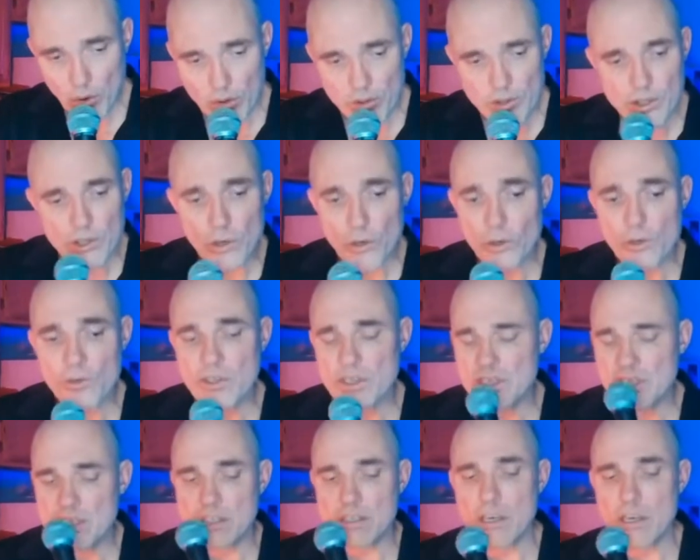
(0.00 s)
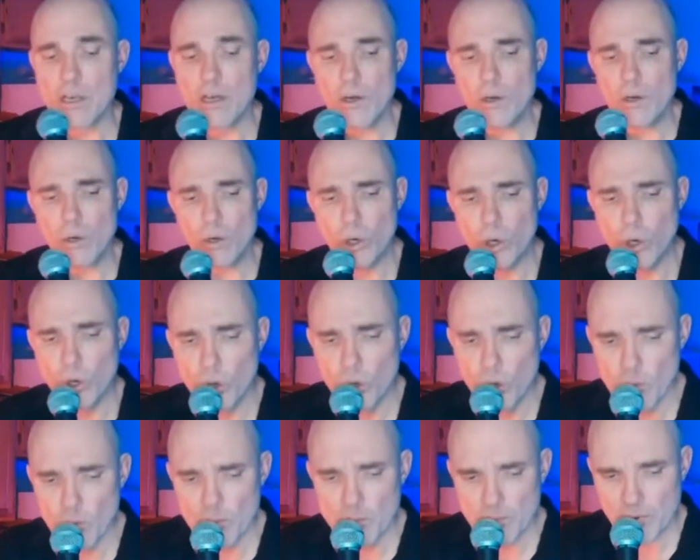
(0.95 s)
So this is
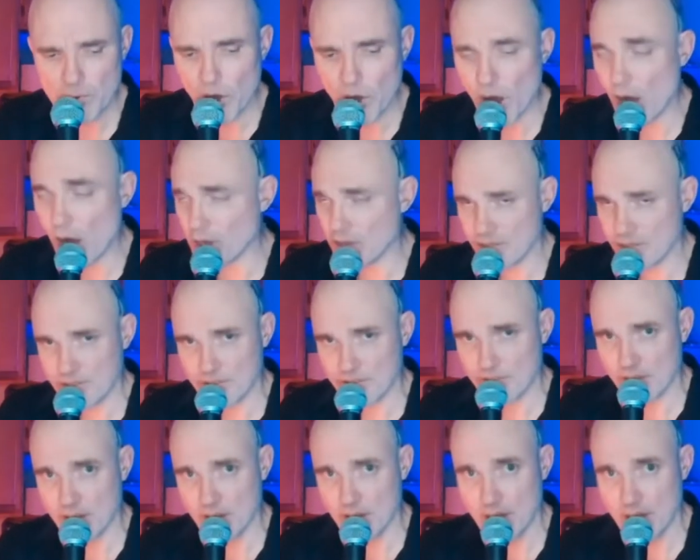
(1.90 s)
humnos.